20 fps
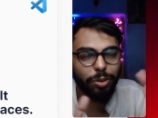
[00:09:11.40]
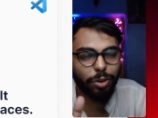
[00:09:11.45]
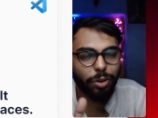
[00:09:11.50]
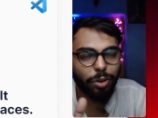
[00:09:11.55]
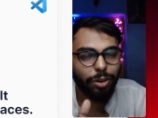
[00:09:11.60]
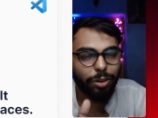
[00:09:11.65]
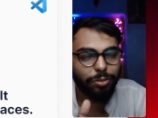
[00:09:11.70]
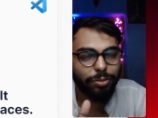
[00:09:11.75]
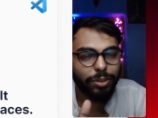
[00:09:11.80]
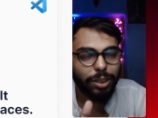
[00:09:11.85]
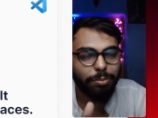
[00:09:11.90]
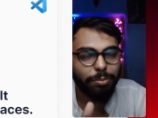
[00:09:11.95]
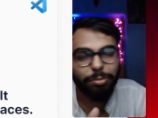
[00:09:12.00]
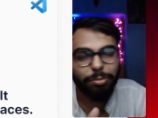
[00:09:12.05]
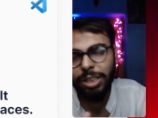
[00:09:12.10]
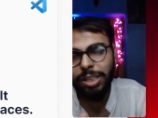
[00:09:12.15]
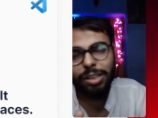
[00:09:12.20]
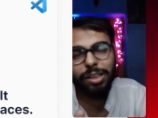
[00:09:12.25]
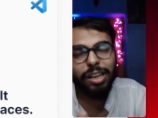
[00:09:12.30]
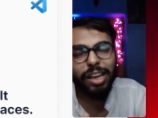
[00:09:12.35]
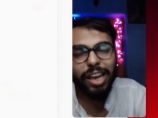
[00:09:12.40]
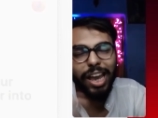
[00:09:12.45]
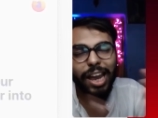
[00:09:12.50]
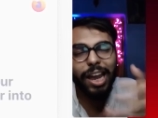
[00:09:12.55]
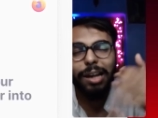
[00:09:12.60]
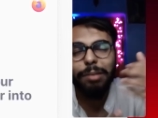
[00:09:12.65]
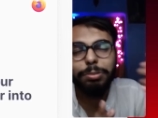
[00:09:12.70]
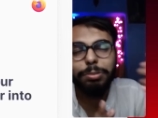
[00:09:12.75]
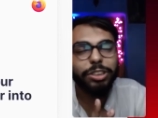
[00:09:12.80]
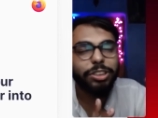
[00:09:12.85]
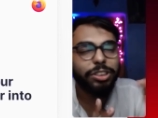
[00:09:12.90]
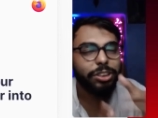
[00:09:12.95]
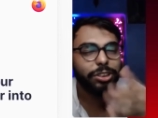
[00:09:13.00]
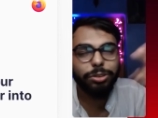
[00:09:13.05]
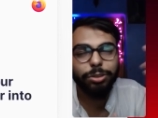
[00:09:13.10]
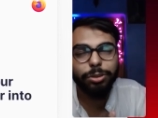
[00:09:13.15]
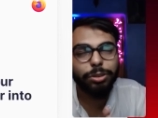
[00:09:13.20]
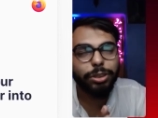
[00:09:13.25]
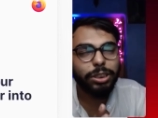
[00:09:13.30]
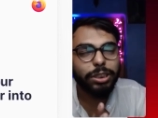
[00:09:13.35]
all of them, apps,
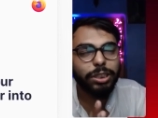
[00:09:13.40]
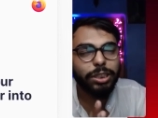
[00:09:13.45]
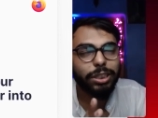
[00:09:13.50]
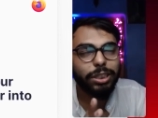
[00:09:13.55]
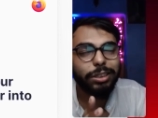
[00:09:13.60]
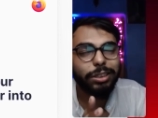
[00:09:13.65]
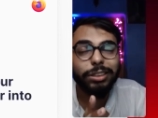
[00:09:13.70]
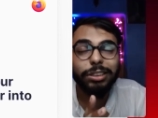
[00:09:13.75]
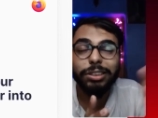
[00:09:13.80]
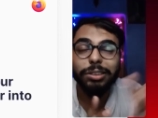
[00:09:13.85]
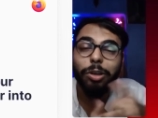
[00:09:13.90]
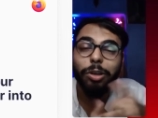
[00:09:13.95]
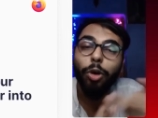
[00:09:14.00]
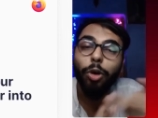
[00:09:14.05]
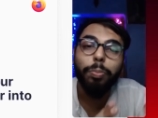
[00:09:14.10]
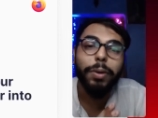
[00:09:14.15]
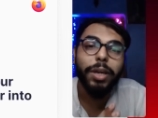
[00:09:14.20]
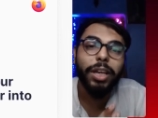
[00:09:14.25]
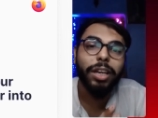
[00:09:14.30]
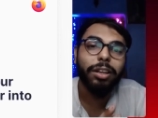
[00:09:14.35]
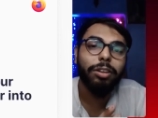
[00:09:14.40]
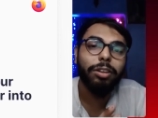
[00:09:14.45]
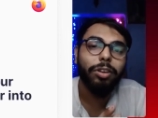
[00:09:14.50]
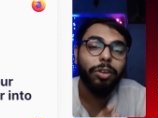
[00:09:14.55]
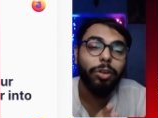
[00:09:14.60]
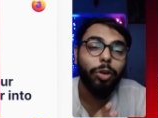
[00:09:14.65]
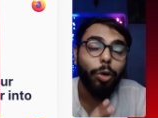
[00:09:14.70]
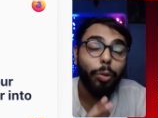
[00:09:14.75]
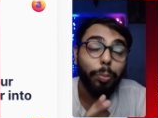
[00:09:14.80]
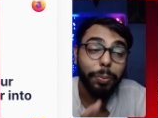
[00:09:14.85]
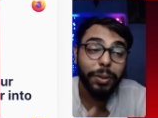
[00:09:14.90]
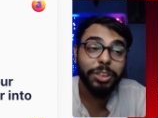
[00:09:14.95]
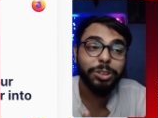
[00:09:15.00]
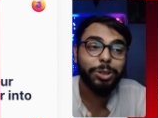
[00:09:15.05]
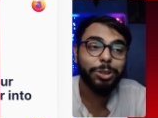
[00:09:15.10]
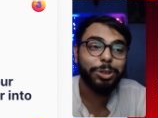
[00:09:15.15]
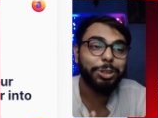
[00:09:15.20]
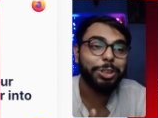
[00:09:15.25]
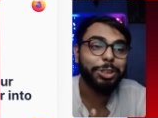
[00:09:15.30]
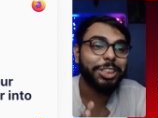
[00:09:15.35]
resources, open
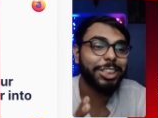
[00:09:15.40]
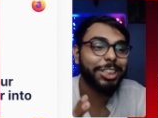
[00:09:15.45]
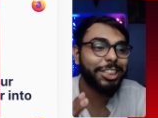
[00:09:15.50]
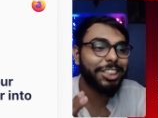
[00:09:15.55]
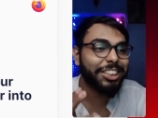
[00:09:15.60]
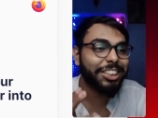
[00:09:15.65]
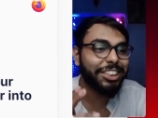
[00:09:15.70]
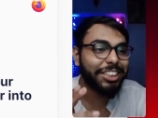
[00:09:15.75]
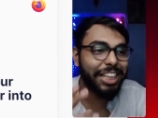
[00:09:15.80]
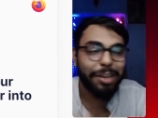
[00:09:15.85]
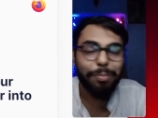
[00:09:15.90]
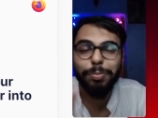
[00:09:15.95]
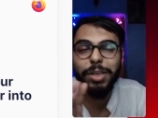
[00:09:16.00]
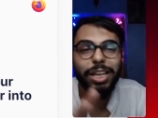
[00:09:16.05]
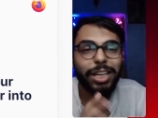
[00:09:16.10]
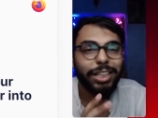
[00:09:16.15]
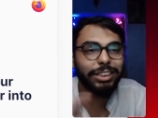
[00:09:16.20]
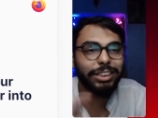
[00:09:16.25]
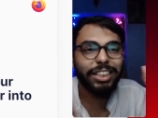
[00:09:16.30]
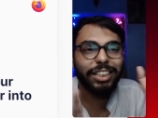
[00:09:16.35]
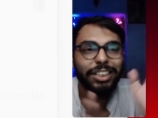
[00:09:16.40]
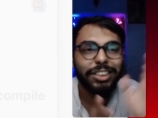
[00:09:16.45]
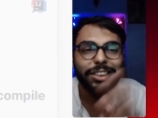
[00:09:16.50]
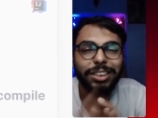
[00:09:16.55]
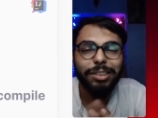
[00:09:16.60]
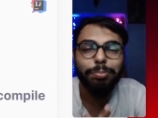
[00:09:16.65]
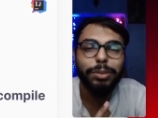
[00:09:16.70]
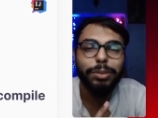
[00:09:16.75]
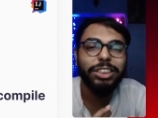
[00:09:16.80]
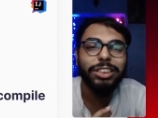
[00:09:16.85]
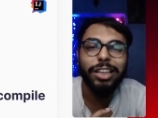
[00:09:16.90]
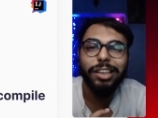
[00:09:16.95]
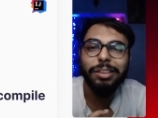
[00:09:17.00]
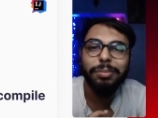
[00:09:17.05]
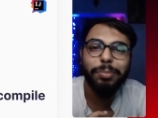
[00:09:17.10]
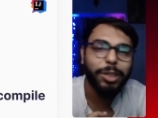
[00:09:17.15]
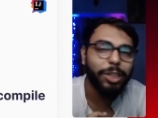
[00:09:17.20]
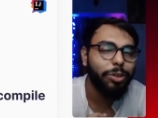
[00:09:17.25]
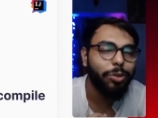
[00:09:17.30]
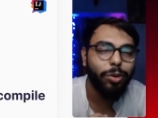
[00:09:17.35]
sources, APIs, anything. Please let
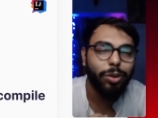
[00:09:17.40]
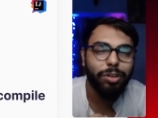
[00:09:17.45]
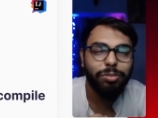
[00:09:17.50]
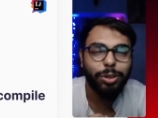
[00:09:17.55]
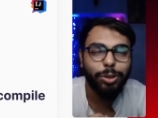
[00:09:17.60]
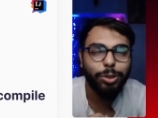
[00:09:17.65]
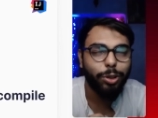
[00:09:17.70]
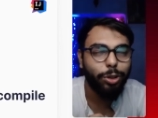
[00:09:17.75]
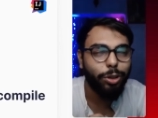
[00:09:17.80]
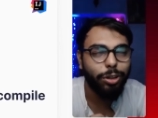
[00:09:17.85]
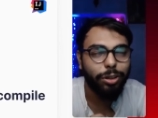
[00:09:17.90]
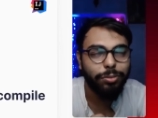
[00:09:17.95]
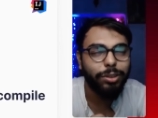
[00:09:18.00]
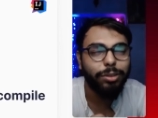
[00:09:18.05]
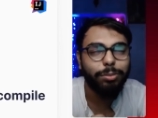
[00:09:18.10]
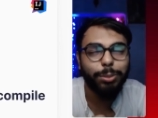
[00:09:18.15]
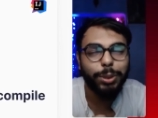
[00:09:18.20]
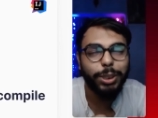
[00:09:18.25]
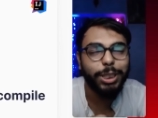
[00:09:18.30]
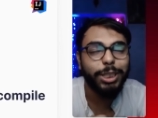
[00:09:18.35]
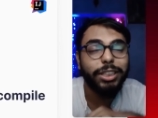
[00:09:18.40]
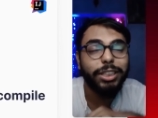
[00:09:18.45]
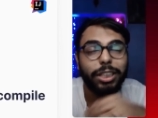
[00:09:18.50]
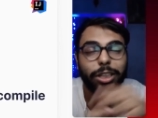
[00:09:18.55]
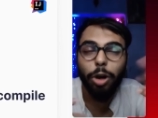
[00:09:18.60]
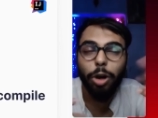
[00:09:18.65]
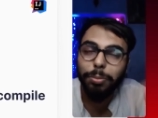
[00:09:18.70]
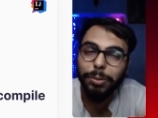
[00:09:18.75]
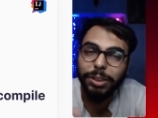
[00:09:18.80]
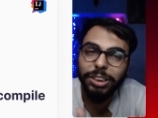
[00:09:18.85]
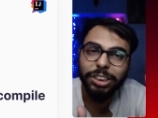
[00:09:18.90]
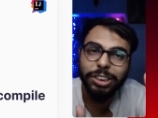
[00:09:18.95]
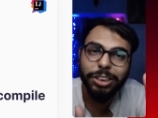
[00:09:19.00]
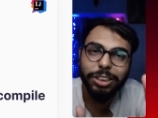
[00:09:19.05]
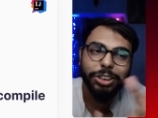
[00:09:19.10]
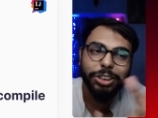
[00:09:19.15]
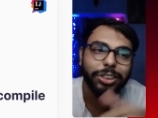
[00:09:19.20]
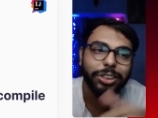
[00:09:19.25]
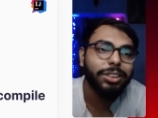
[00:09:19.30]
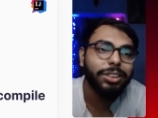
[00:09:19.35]
me know about all of them in the comment
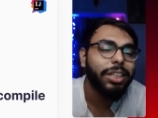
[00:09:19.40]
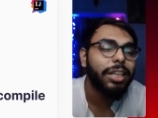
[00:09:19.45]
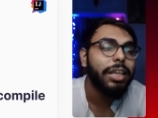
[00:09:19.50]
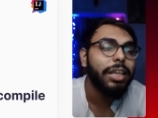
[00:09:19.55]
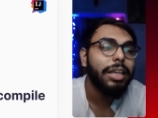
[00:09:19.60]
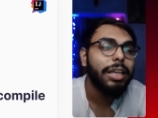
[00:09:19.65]
section.